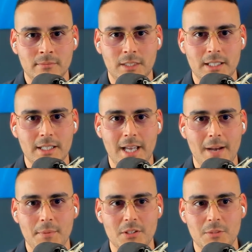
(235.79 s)
It didn't
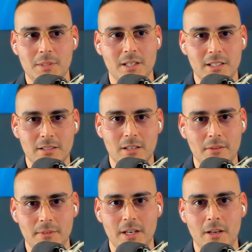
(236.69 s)
happen just because they saw the
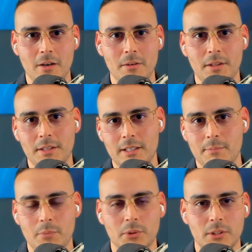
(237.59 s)
video and then they
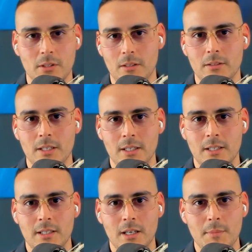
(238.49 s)
booked a call.
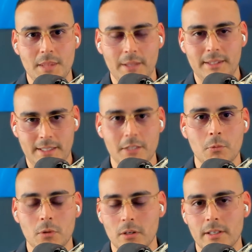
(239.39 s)
I mean, that did
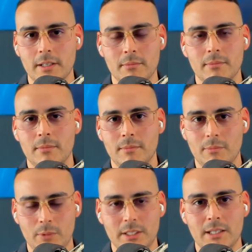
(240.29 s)
work, and
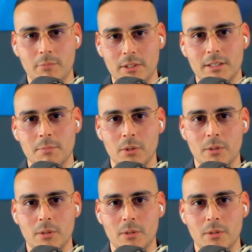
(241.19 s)
we did book